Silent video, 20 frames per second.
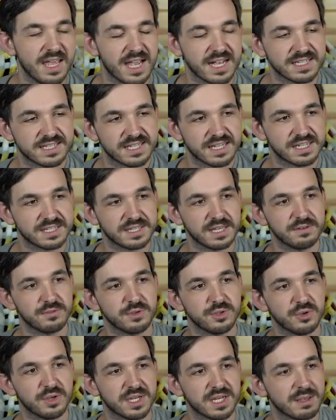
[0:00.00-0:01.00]
At 6th level,
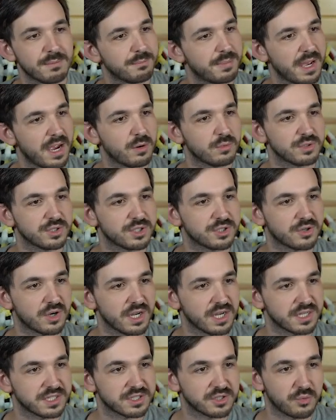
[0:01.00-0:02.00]
you get Empowered
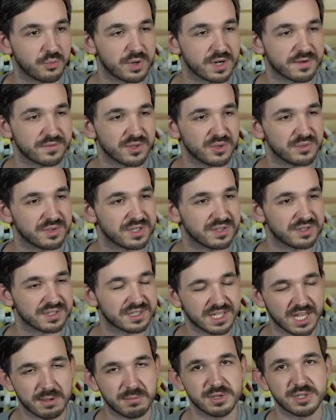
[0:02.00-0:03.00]
Strikes, so whenever you deal
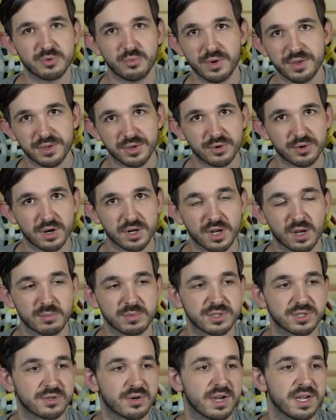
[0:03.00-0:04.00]
damage with your unarmed
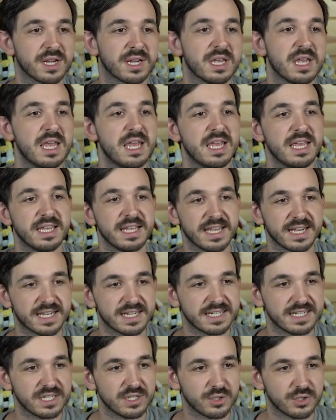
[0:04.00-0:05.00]
strike, it
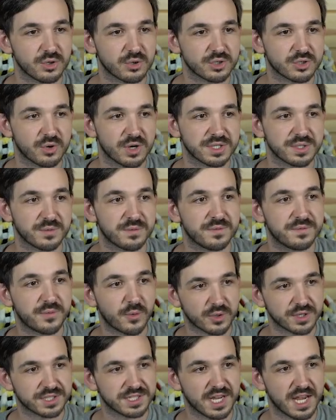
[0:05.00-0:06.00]
can deal your choice of
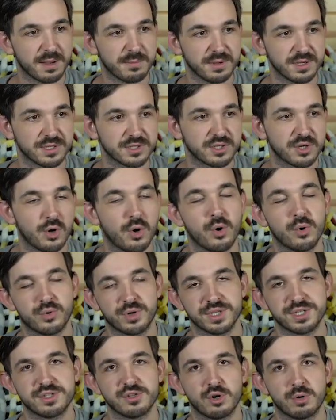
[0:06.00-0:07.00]
force damage or
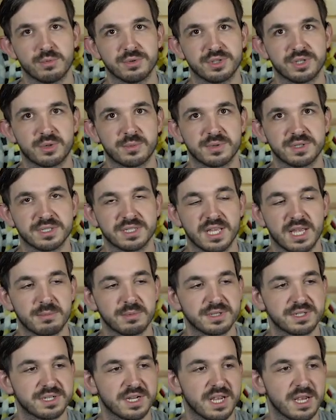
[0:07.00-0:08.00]
its normal
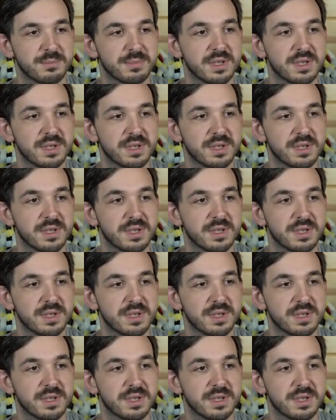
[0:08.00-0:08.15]
damage type.